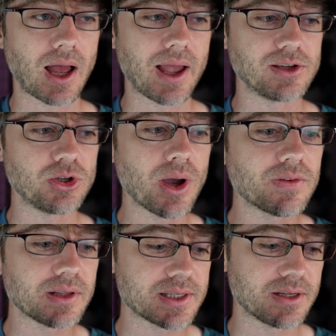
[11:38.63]
I do have
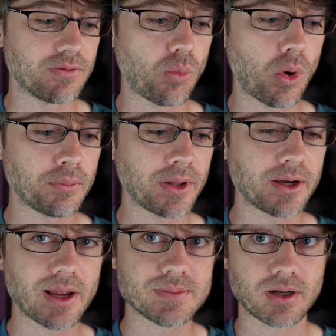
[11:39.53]
a list of
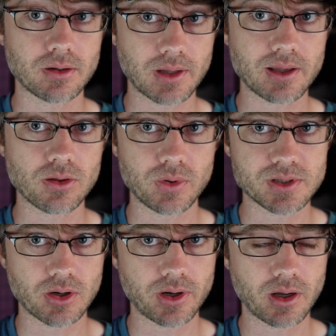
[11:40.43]
one-player games that are like the ones
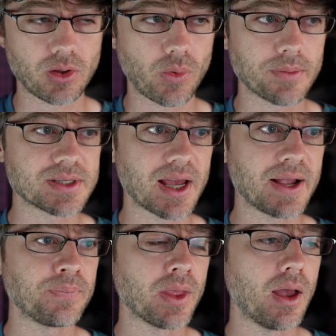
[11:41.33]
already on the
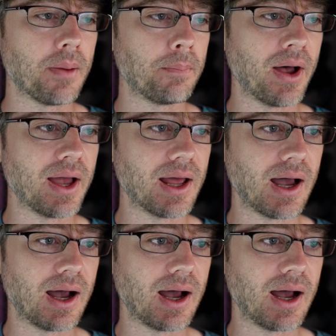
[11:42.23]
website, but